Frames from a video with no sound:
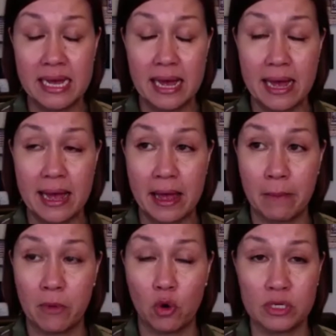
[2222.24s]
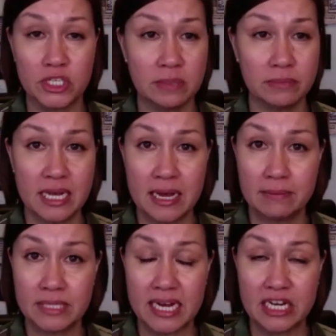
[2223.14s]
Or
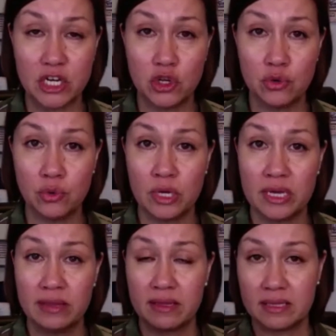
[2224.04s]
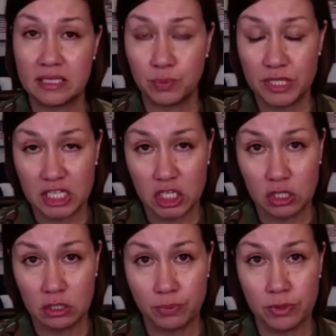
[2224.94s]
sometimes I knew that this
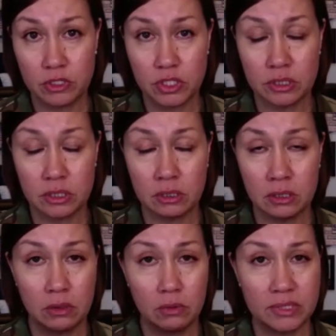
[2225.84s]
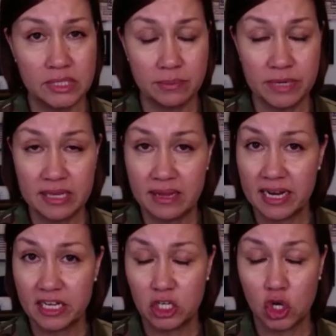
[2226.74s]
particular person was somebody that I
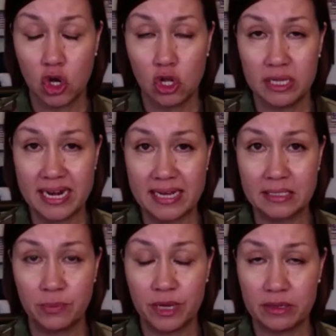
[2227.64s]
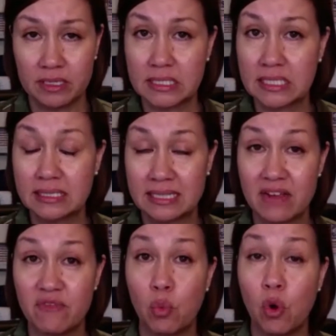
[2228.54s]
could call and ask about this because
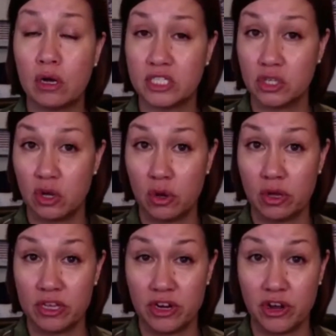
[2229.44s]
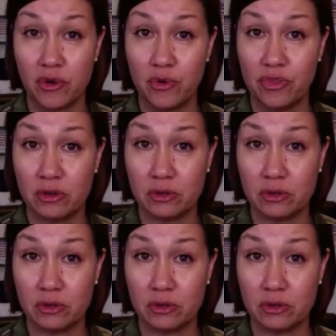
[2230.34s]
they've walked, you know,